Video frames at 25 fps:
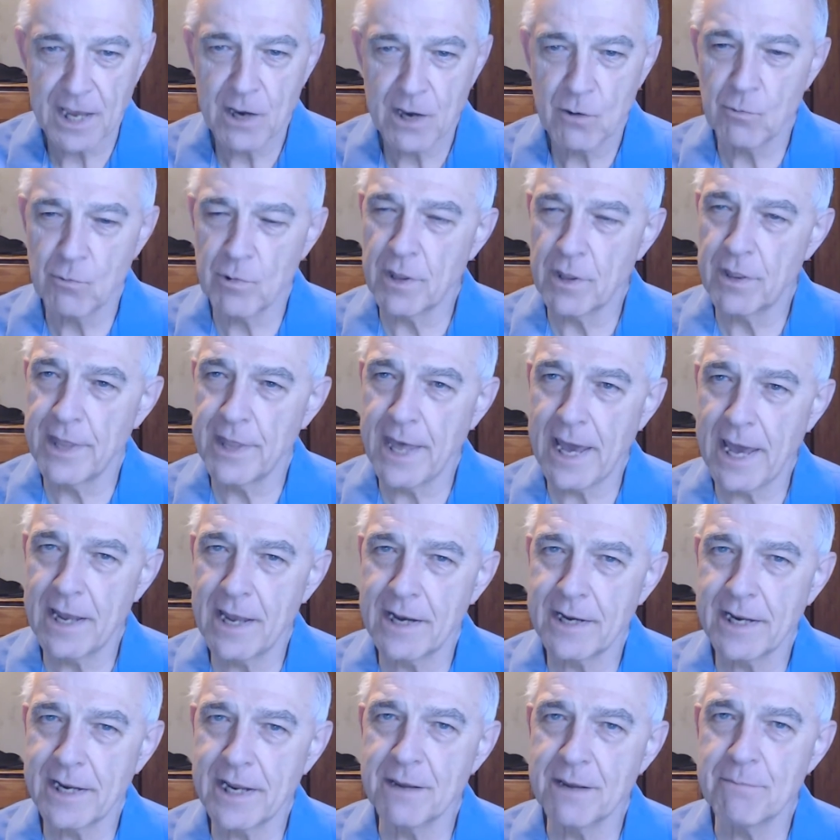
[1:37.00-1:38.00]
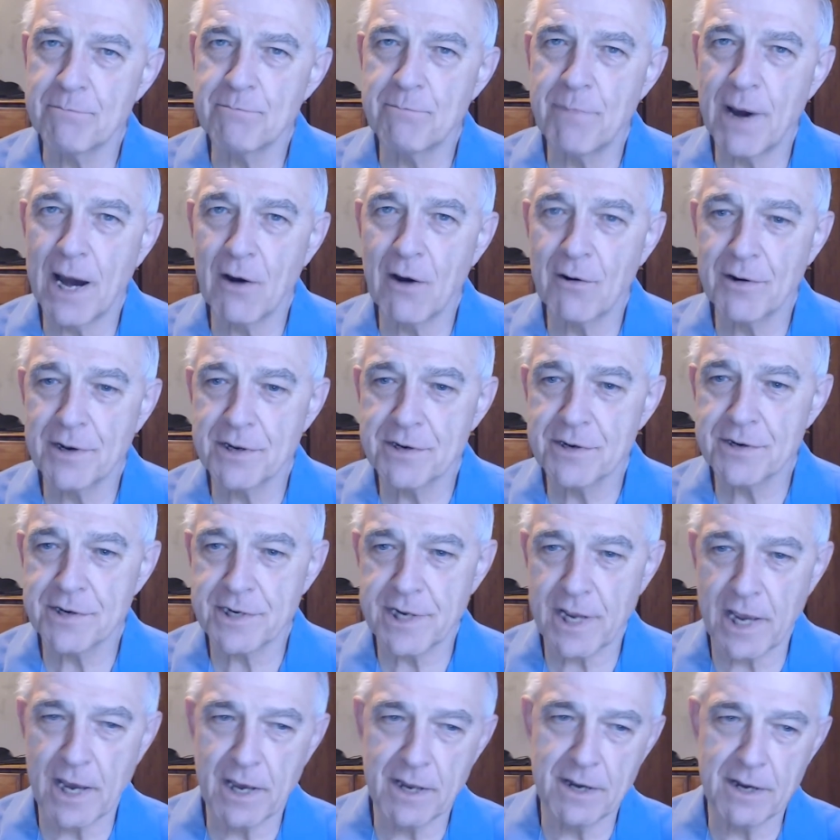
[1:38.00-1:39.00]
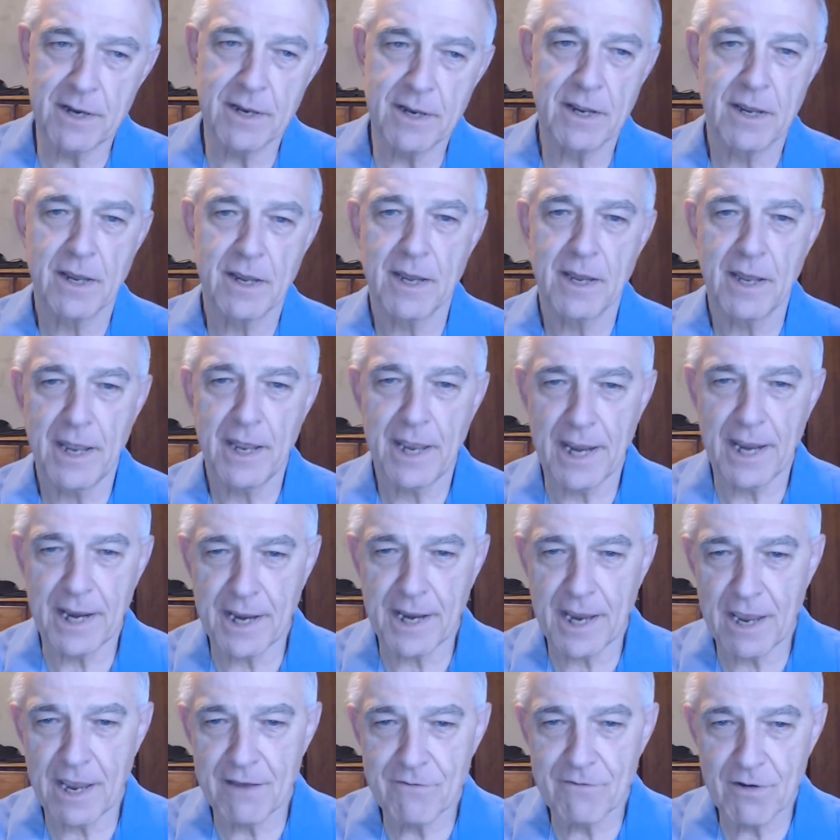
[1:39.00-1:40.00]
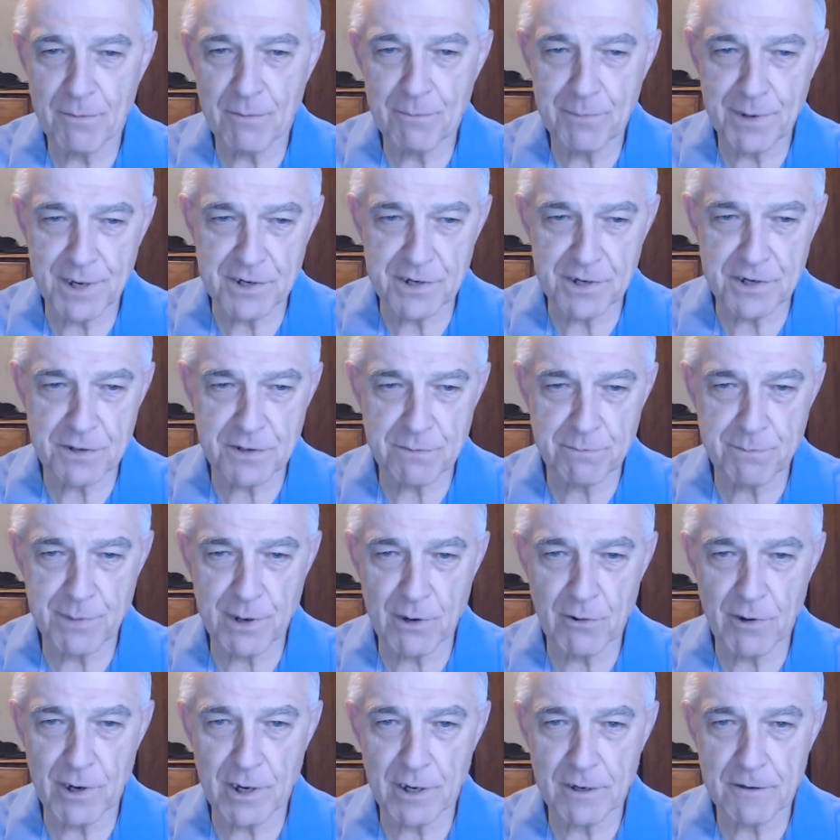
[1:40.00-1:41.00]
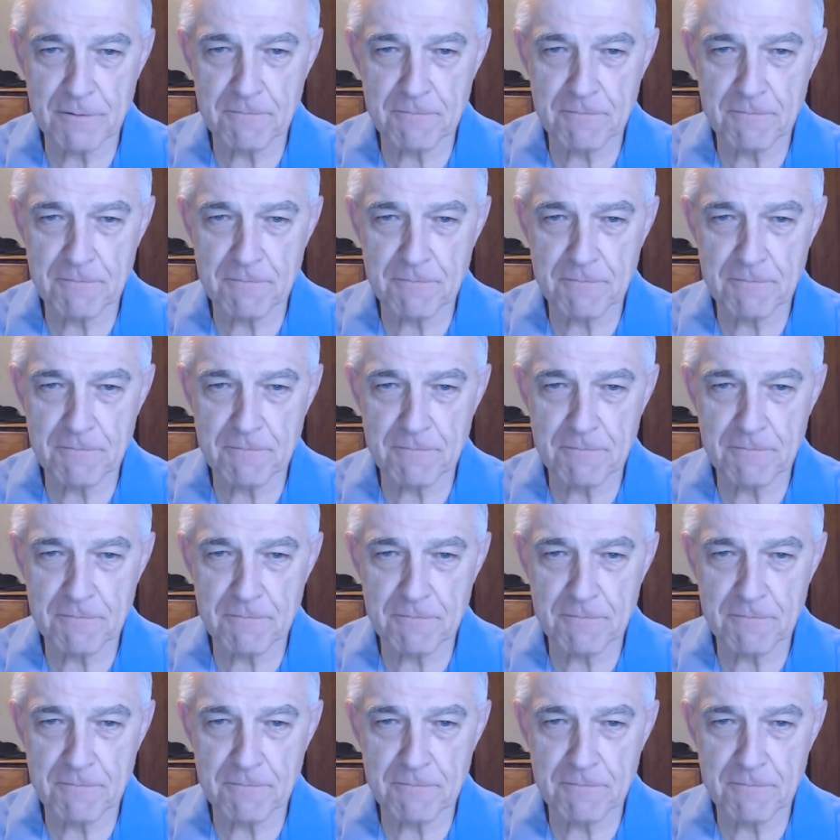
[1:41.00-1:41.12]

With that, he bowed his head and gave up his spirit."